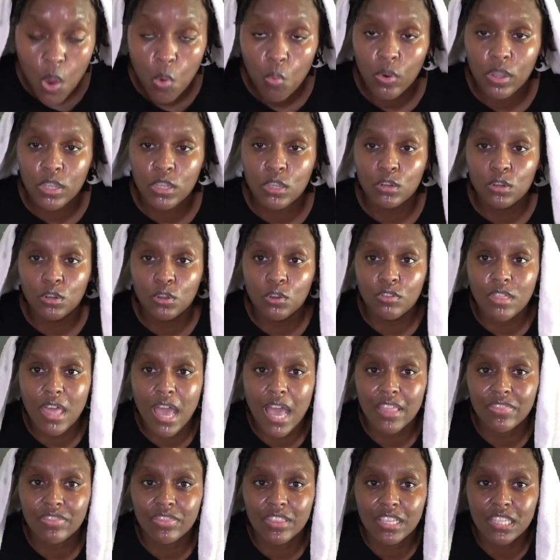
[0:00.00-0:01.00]
When you do
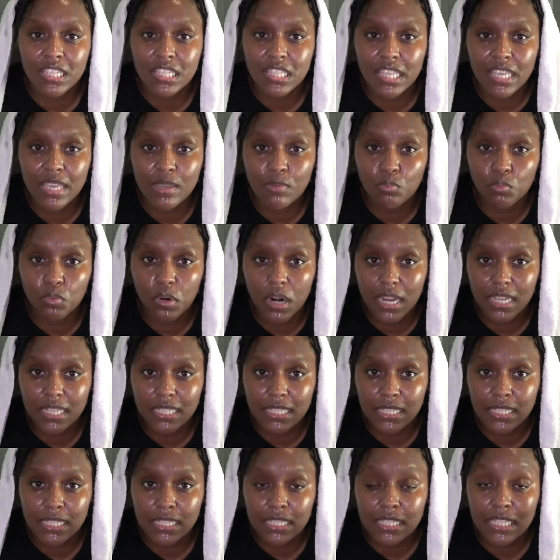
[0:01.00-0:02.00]
that, the steam
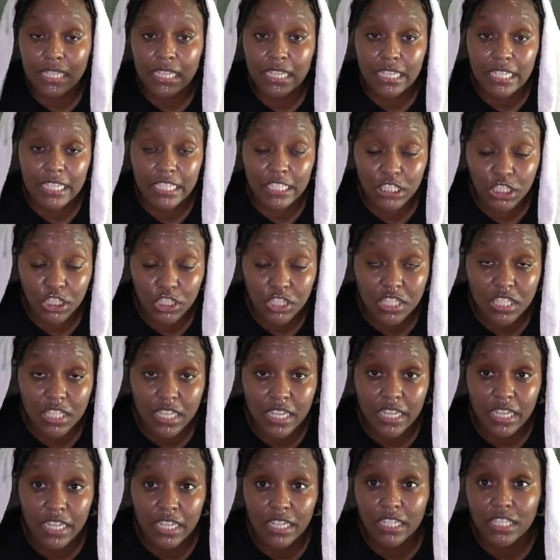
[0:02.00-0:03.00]
rises and hits your
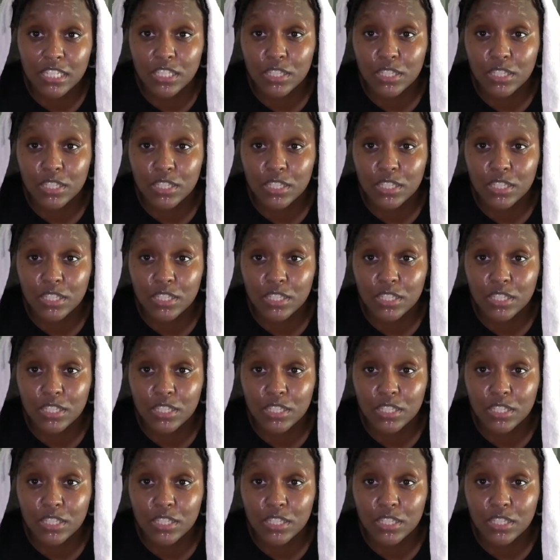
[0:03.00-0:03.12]
skin.